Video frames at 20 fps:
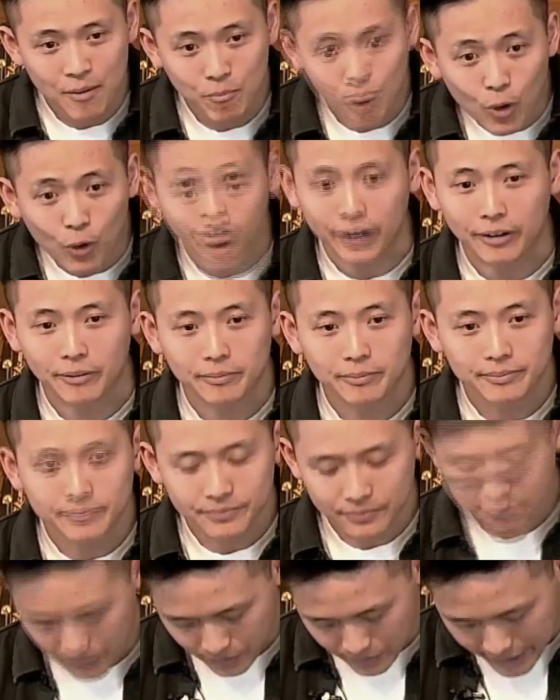more,
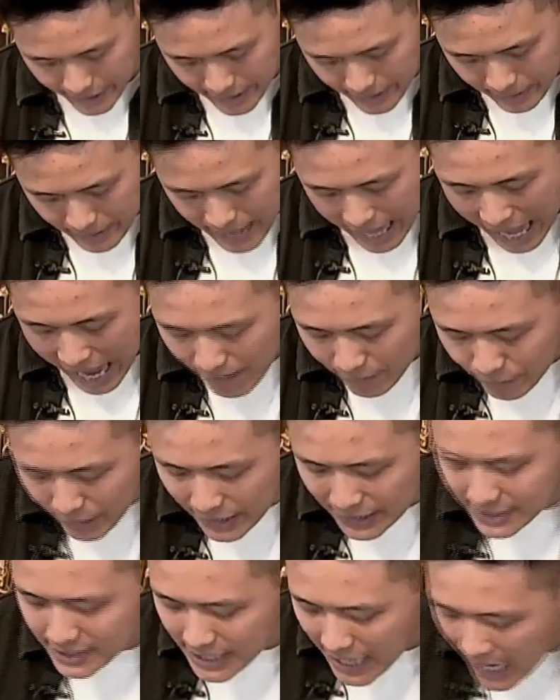right? Every
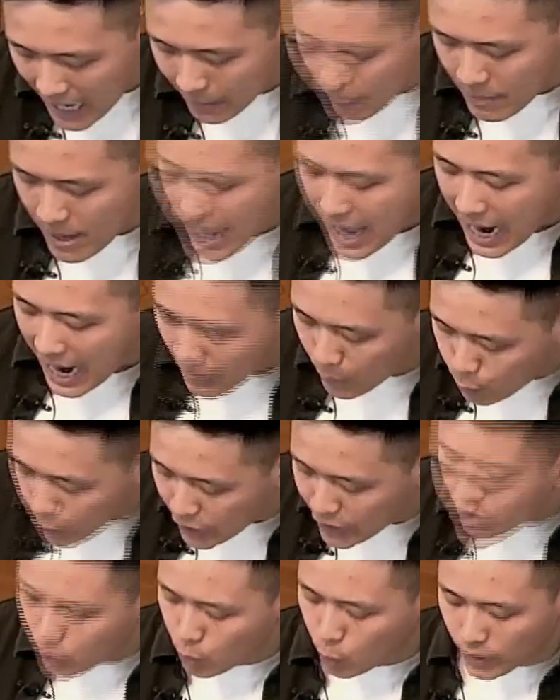time I
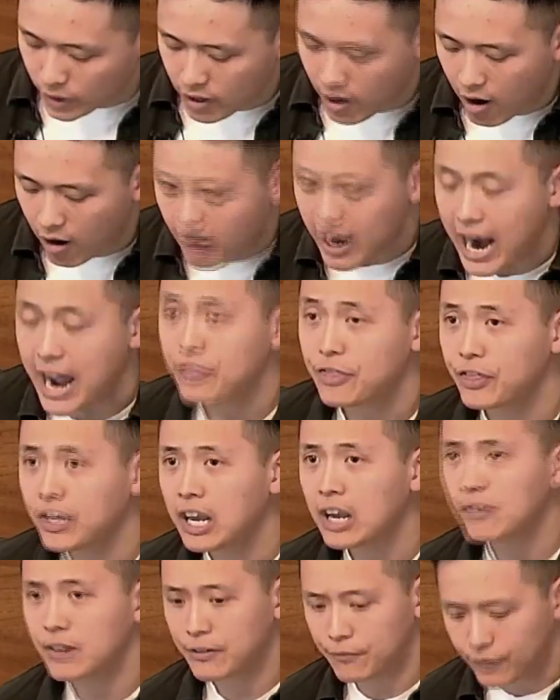read the word heart, I think
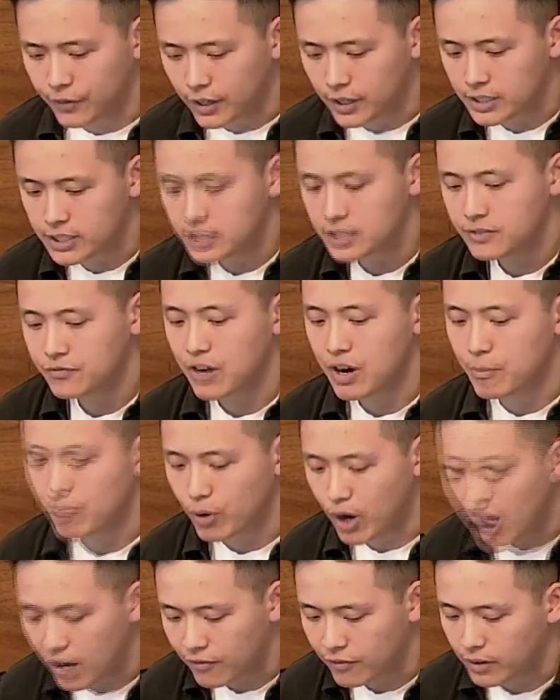of a verse from
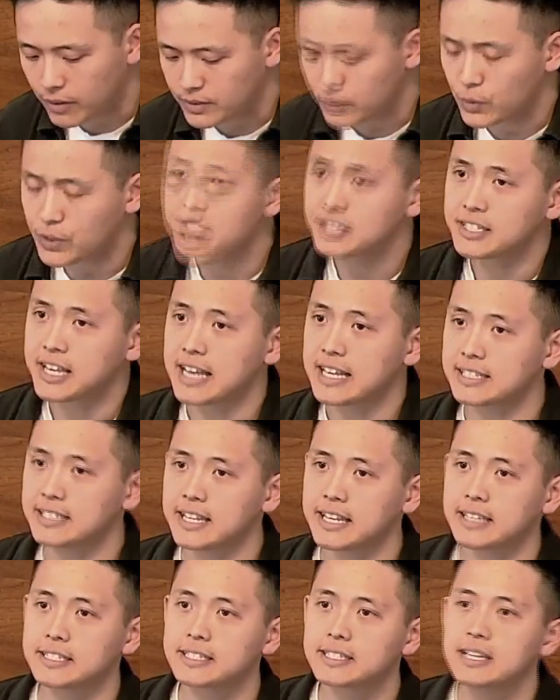Proverbs which says
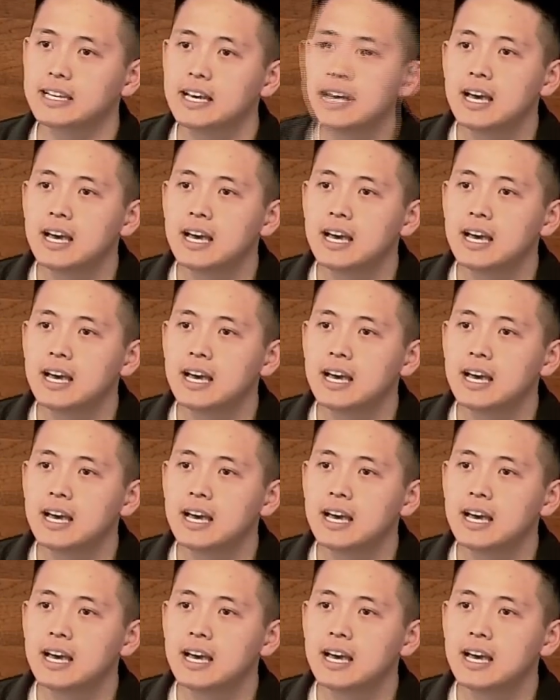this: